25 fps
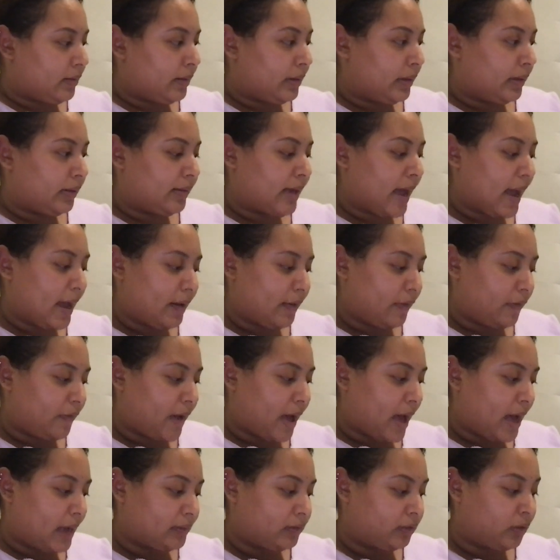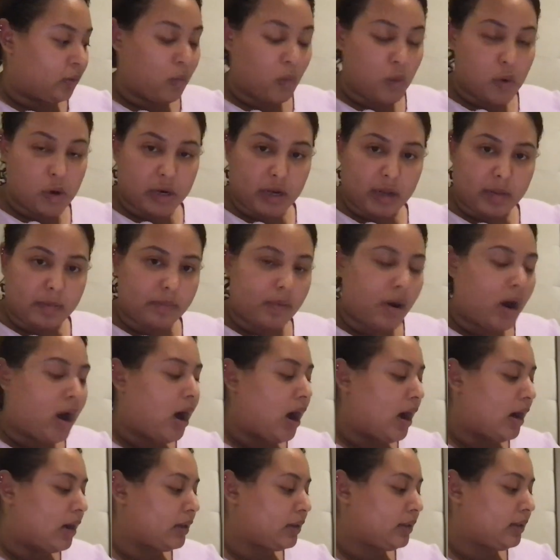the side effects, the warning
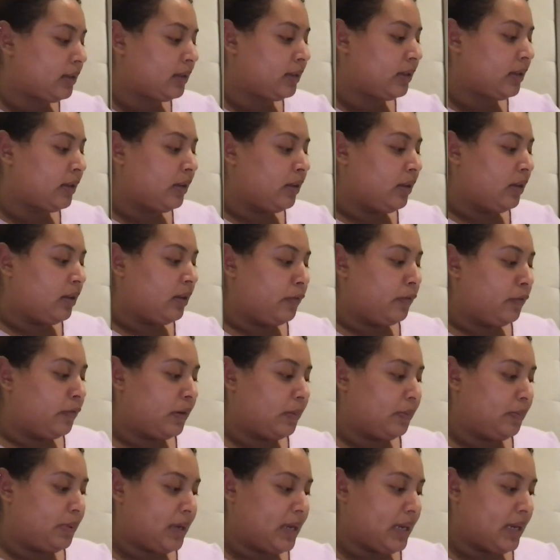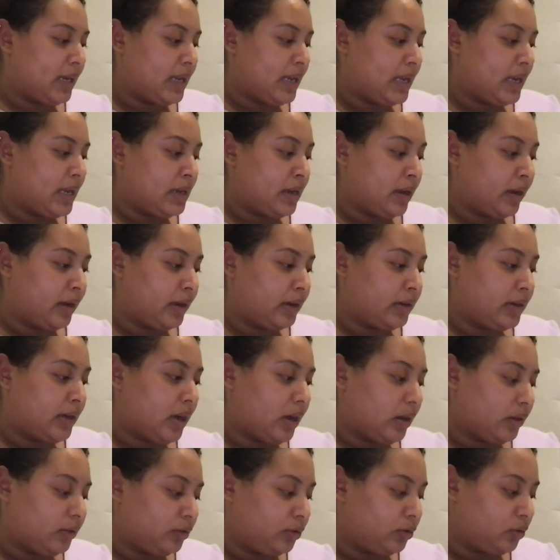dots for PD and young
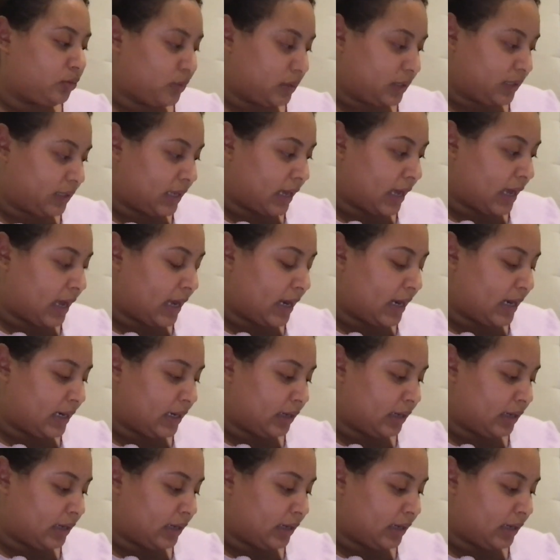adults, suicide.